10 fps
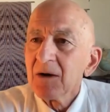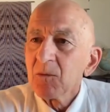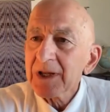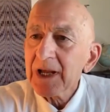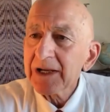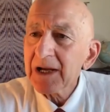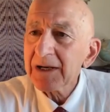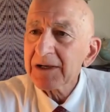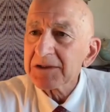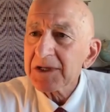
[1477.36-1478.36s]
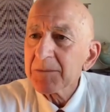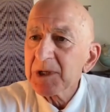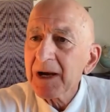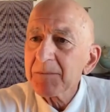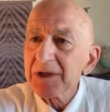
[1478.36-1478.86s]
Well, I got it. I
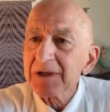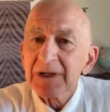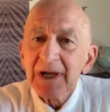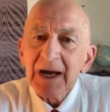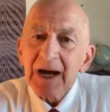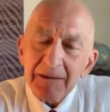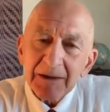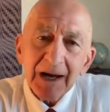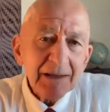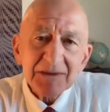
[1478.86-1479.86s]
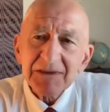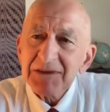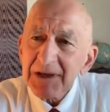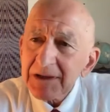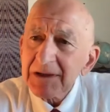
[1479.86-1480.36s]
mean, I
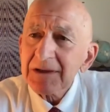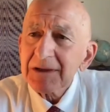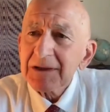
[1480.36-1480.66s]
think